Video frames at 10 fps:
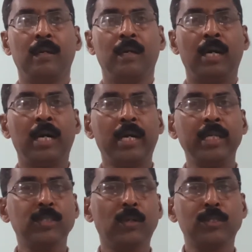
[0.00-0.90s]

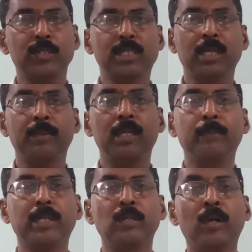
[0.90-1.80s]
RNA is also stable,
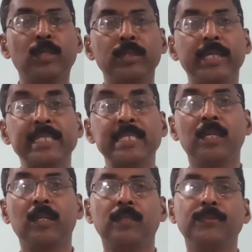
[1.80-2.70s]
but not to the
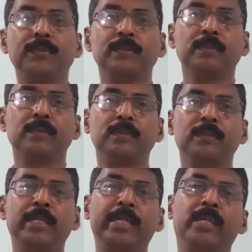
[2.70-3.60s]
extent of
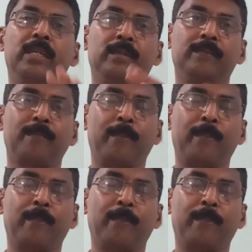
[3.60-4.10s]
DNA.